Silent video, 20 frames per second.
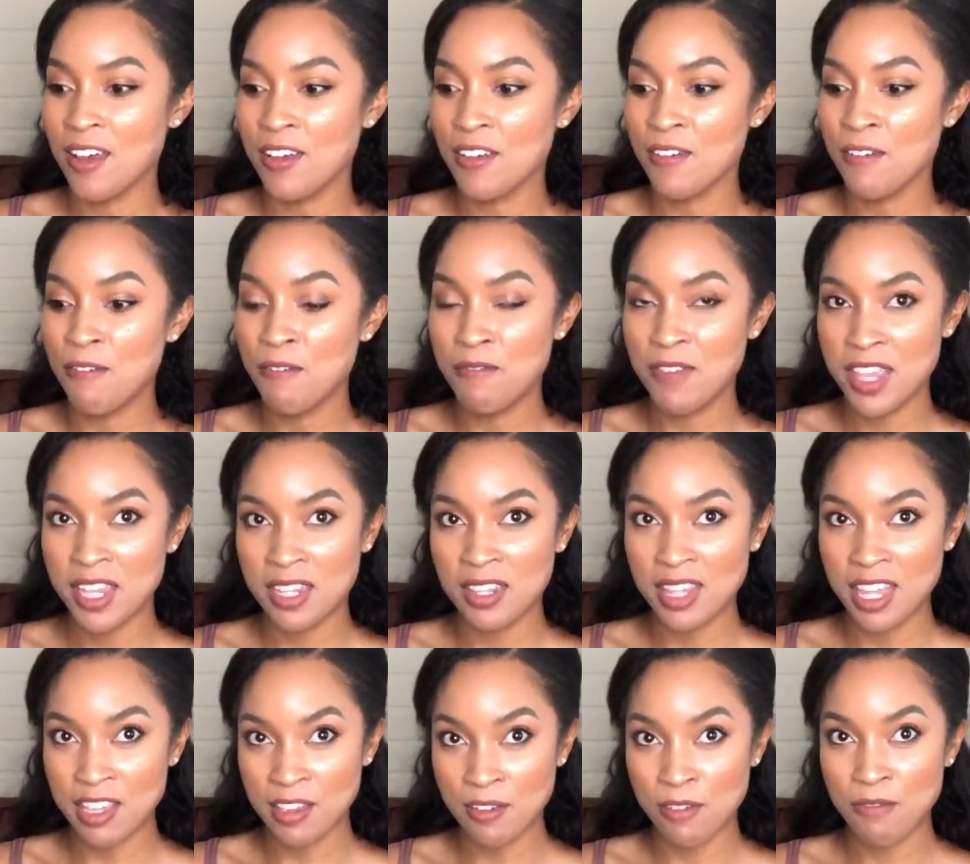
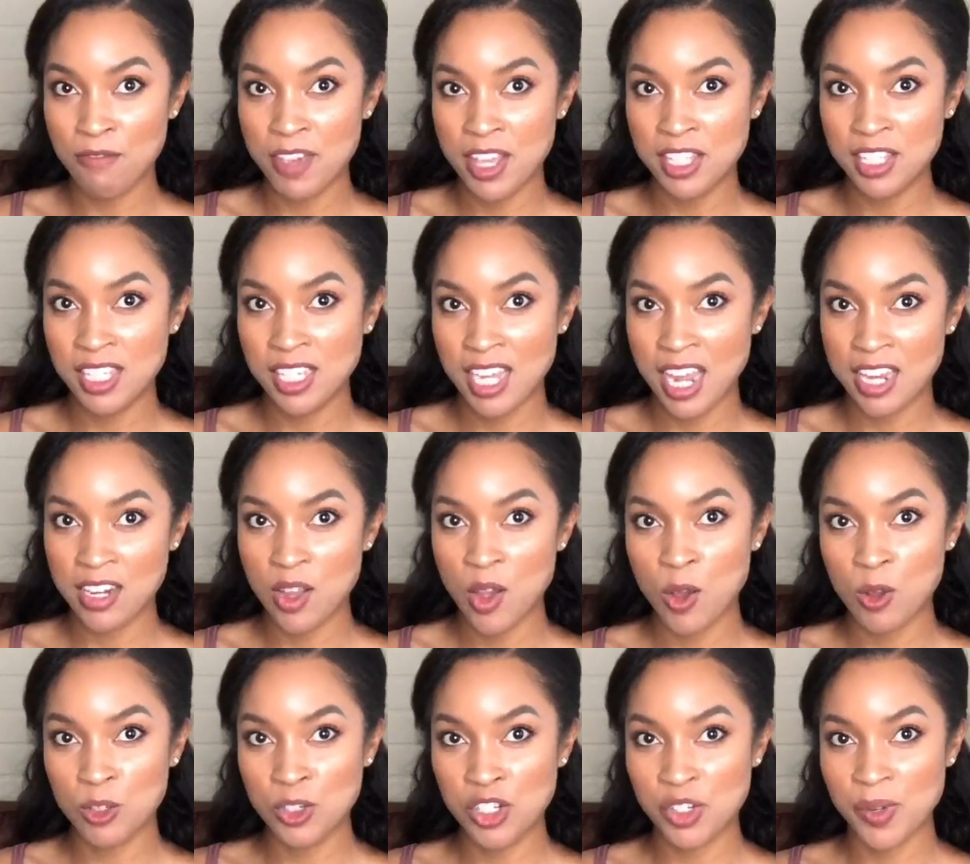fit to kind of
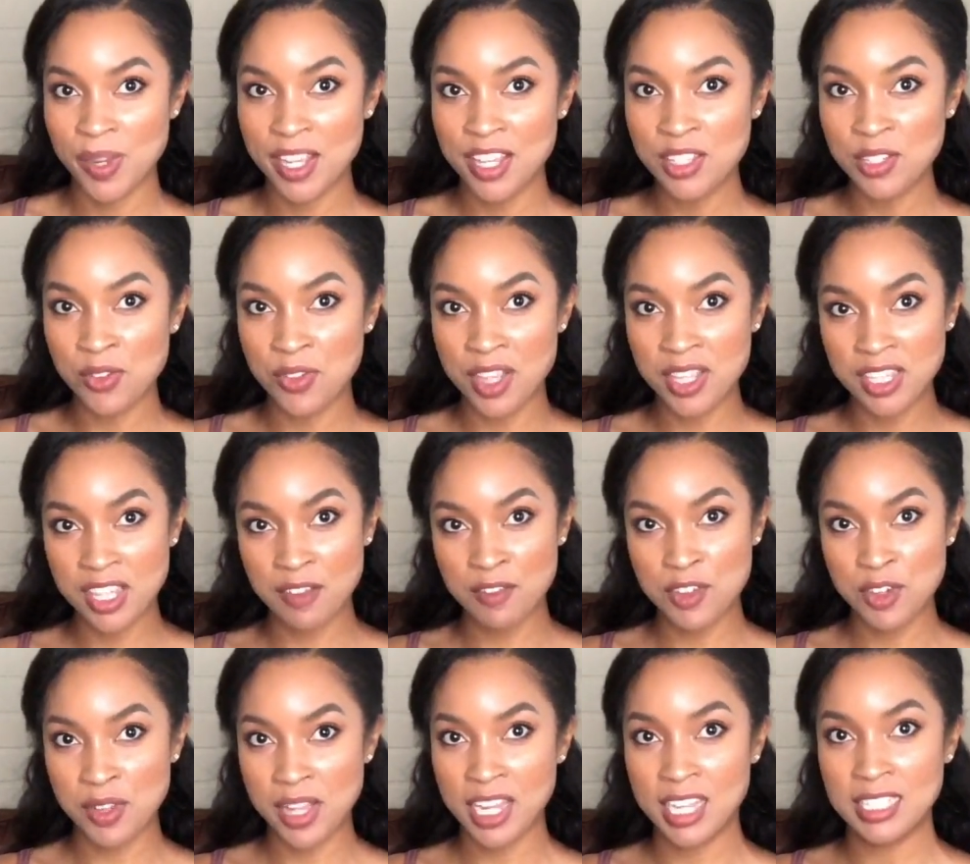hold you in. So this
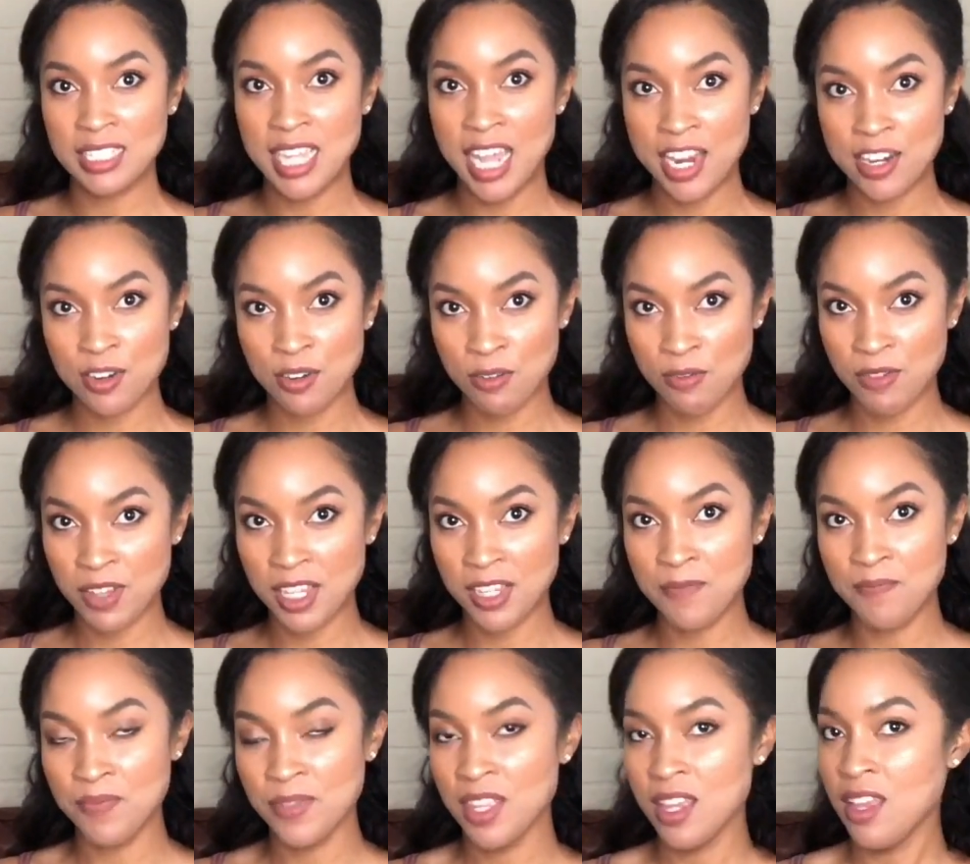gives you like a tighter
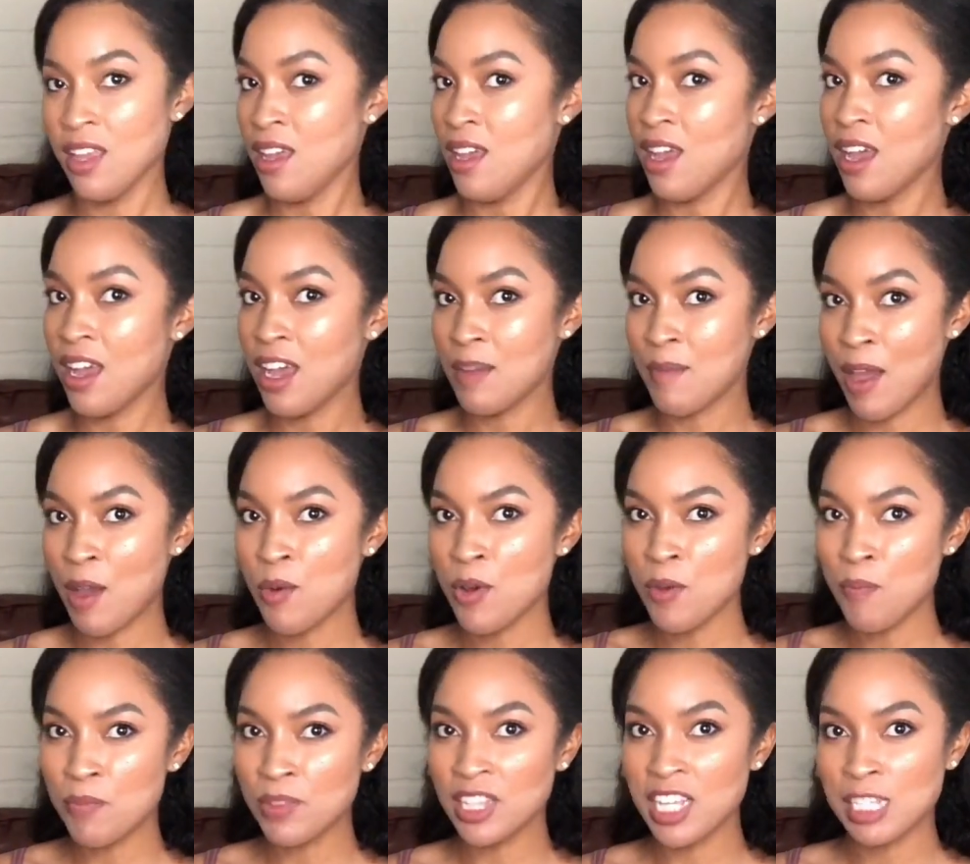fit. I
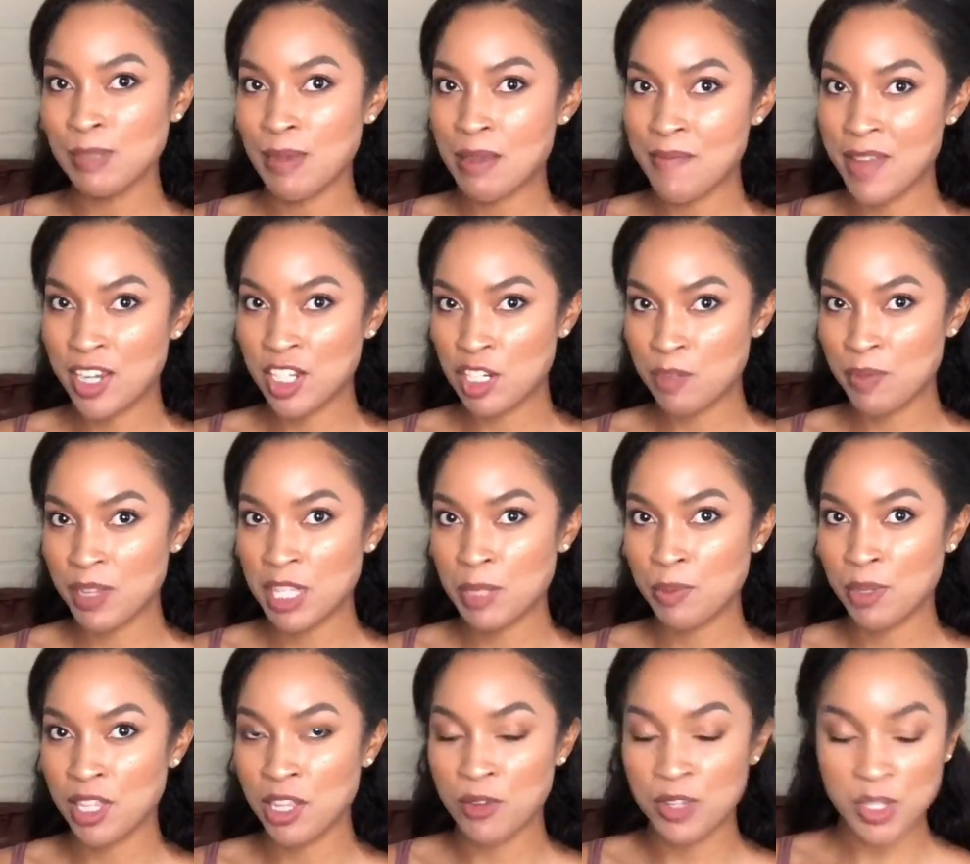will list my measurements
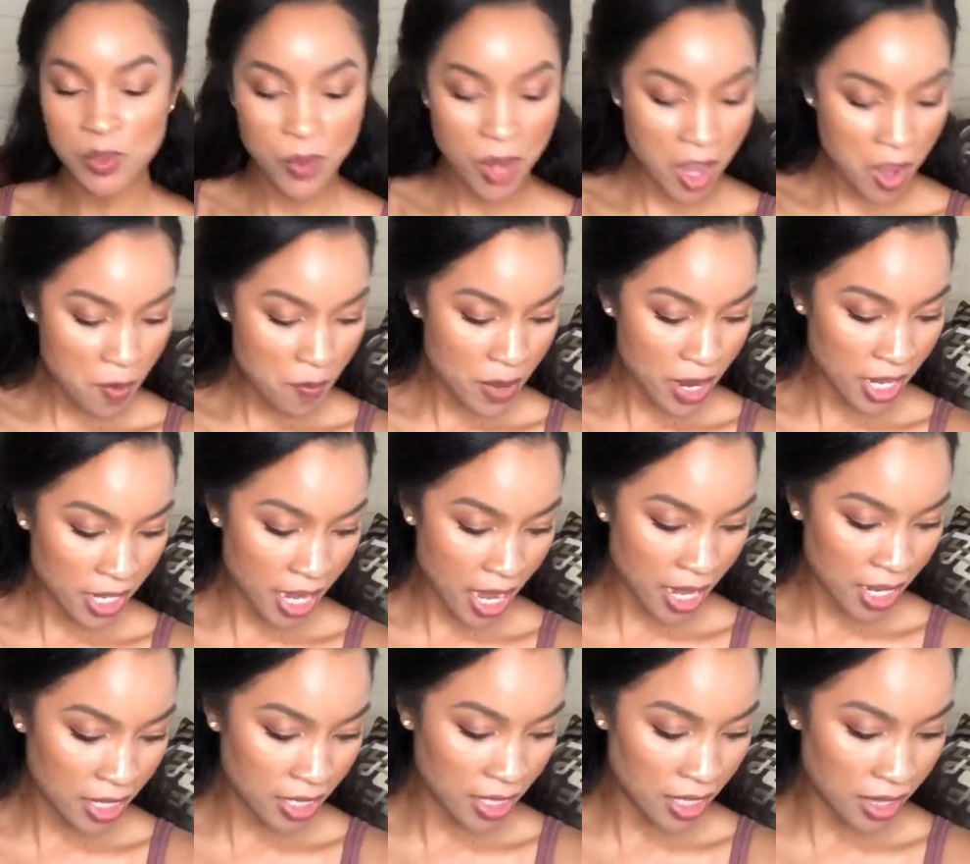below as well, but I
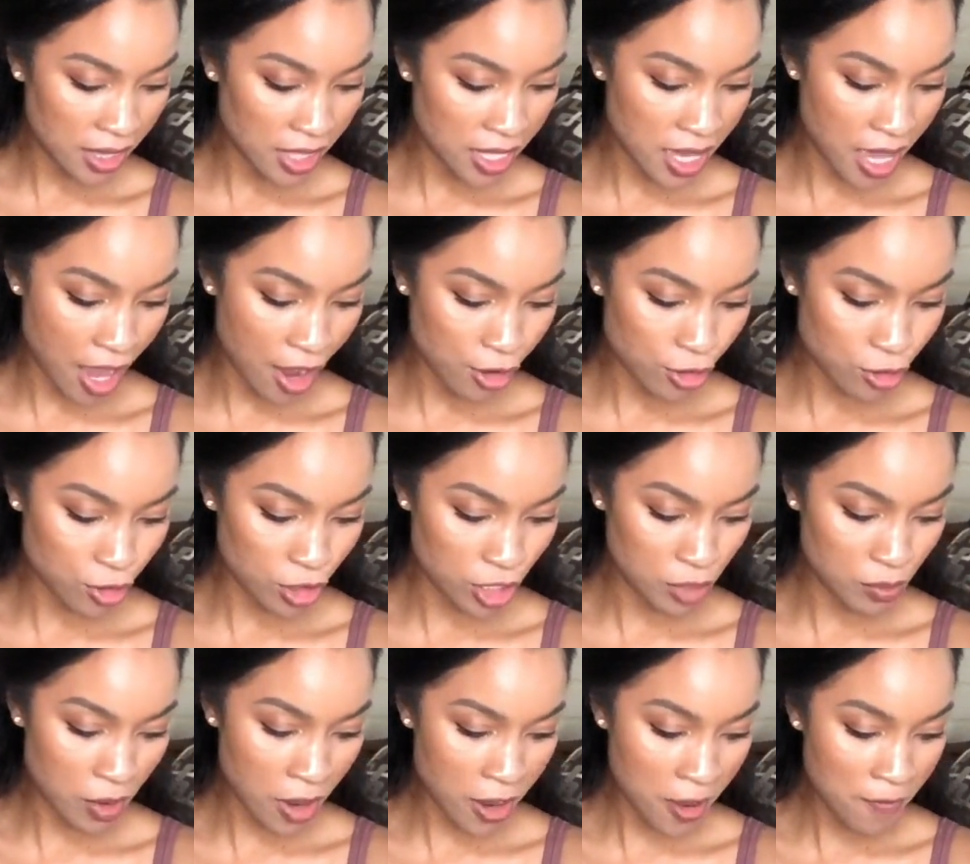got it in the extra
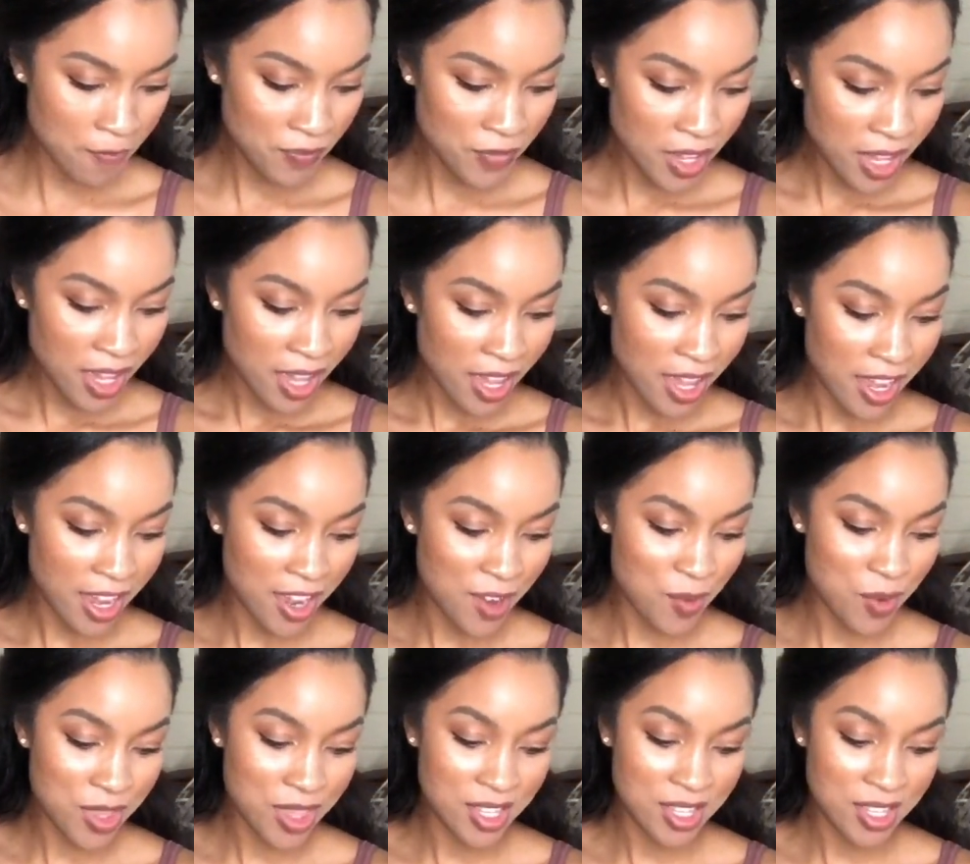small, and with the